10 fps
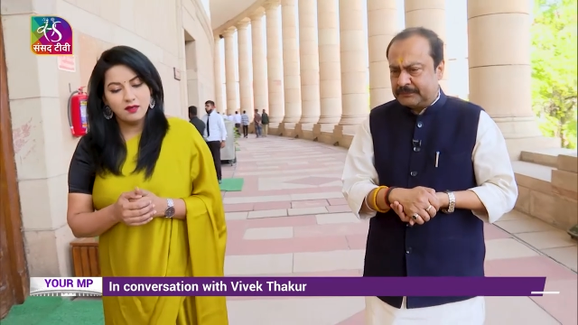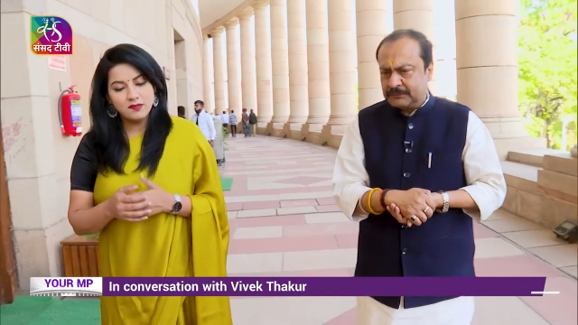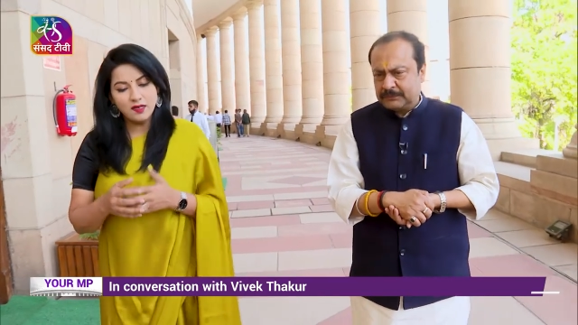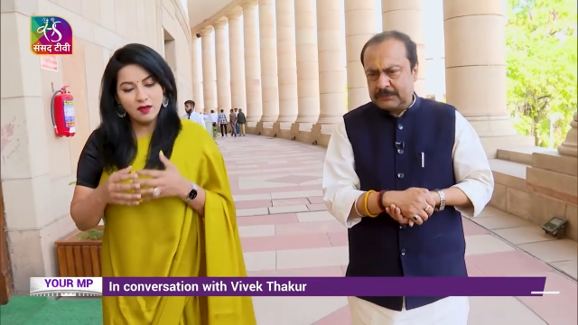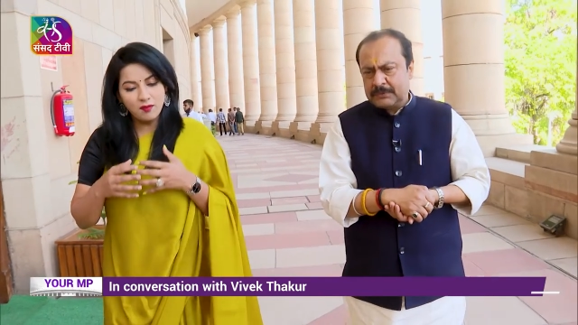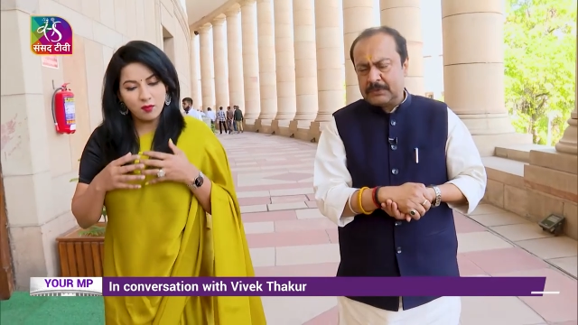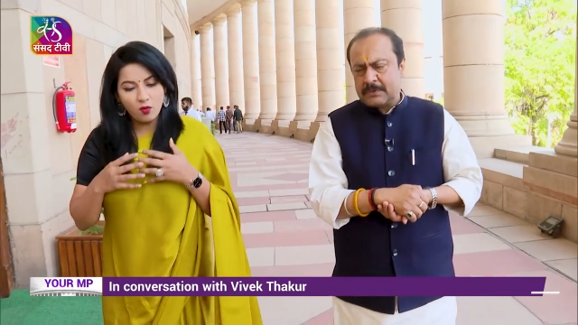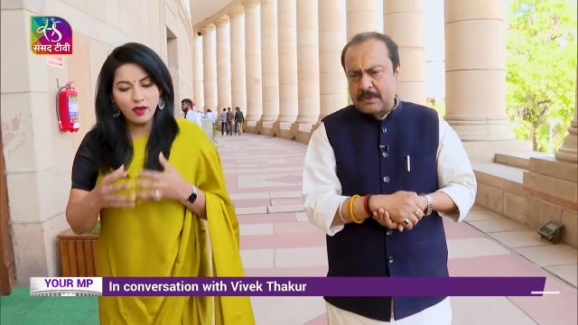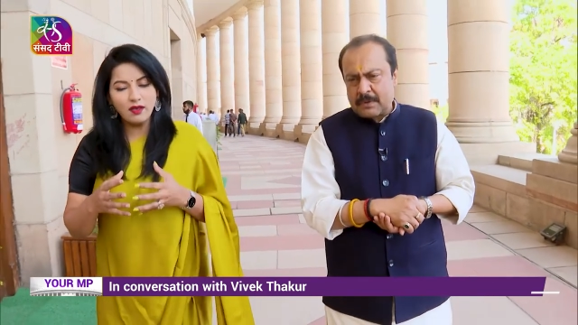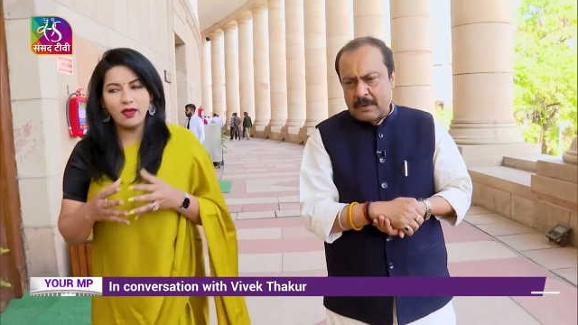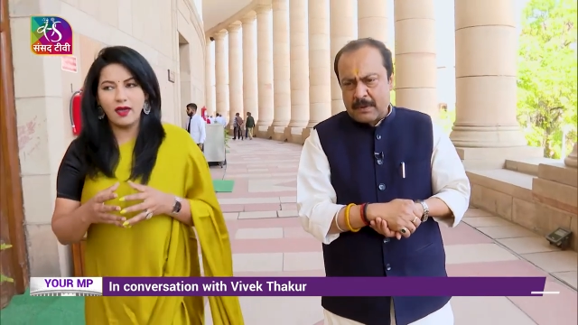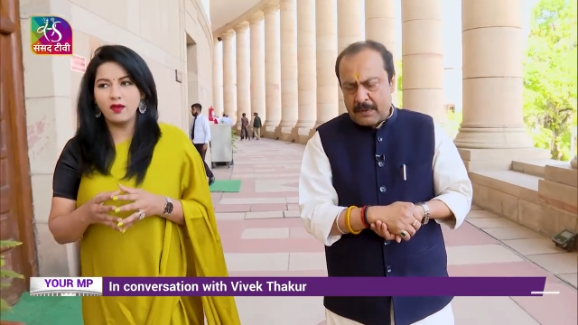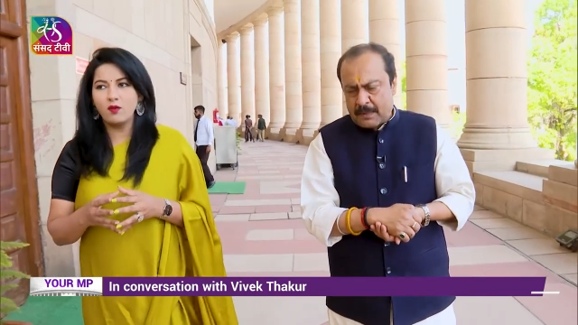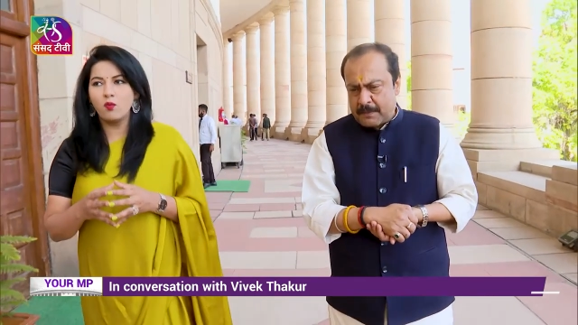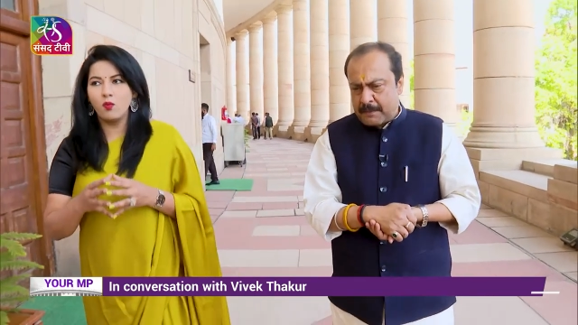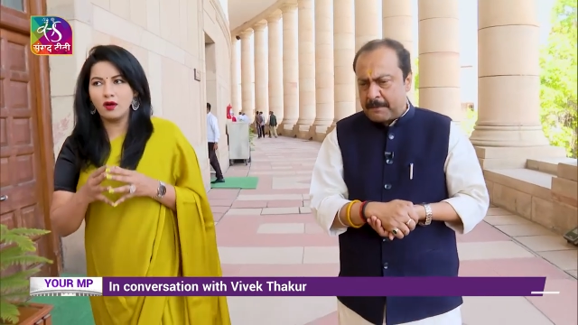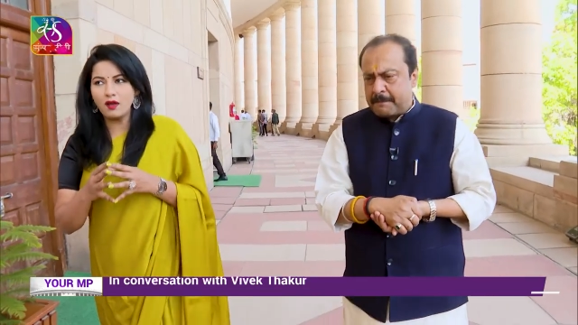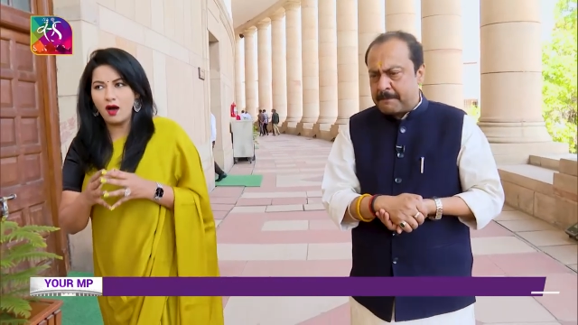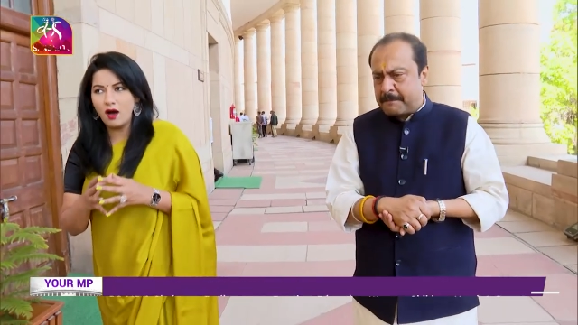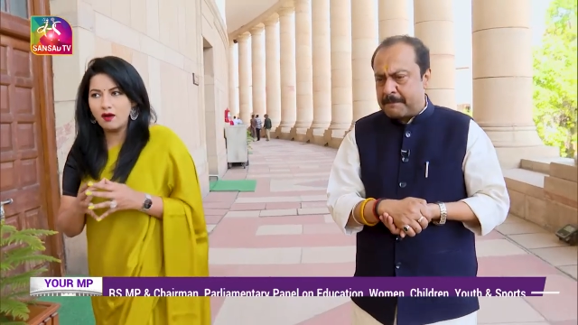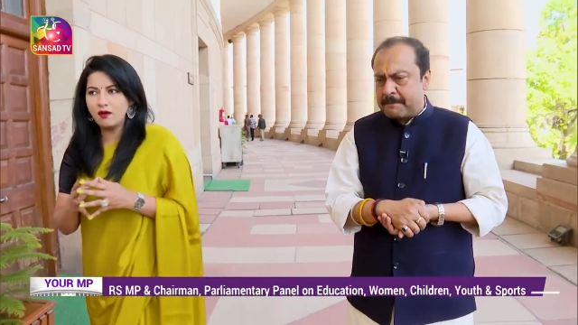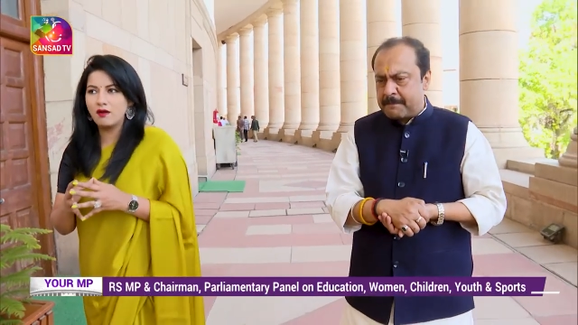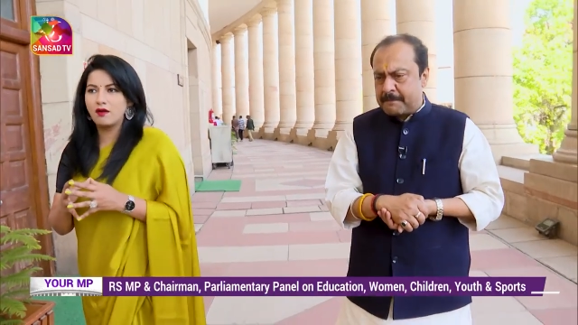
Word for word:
Speaker 1: So, going ahead, what are